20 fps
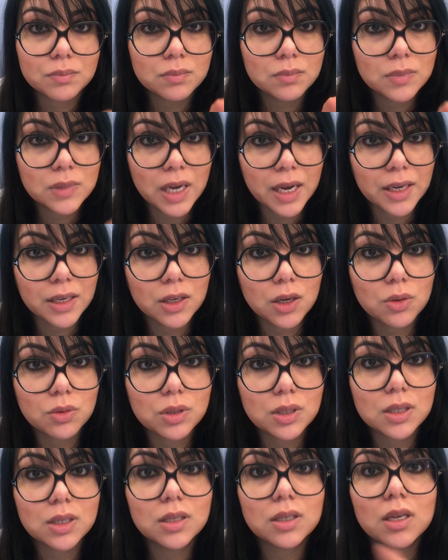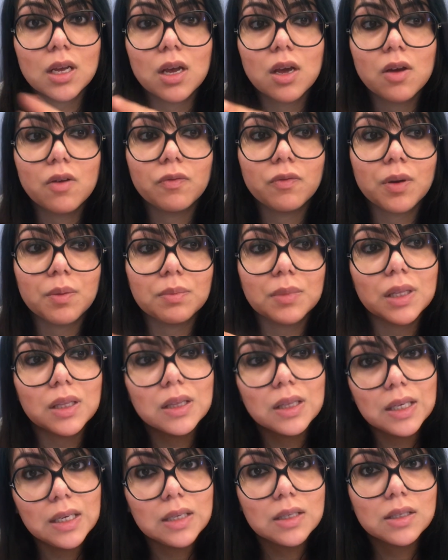diagnosis from the
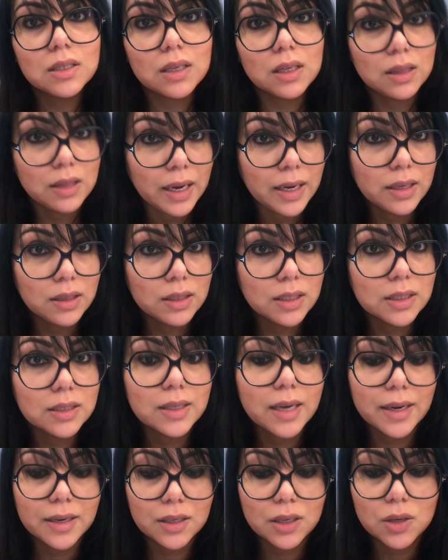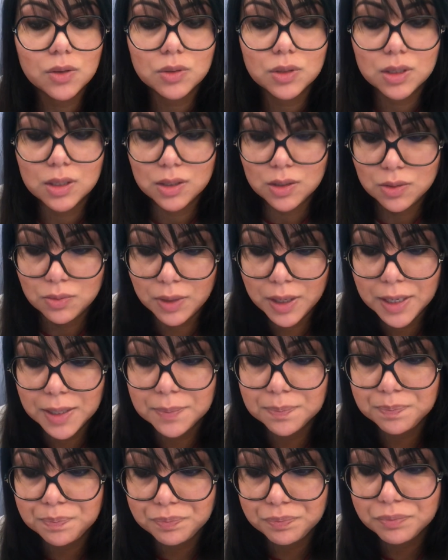least likely diagnosis,
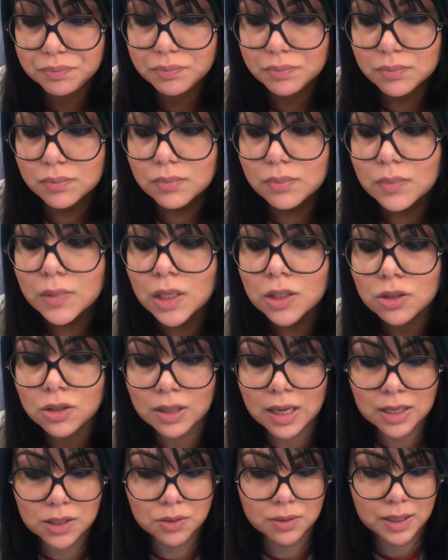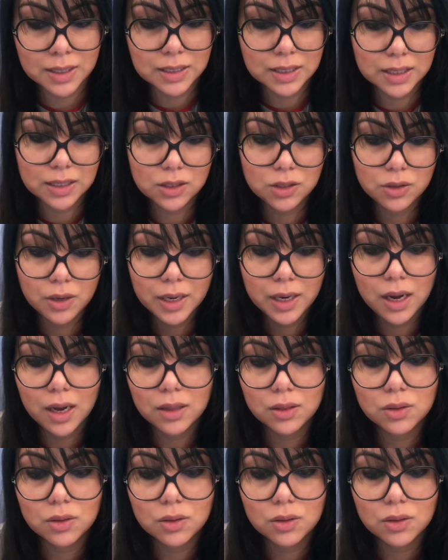right? So that's what I did. So I got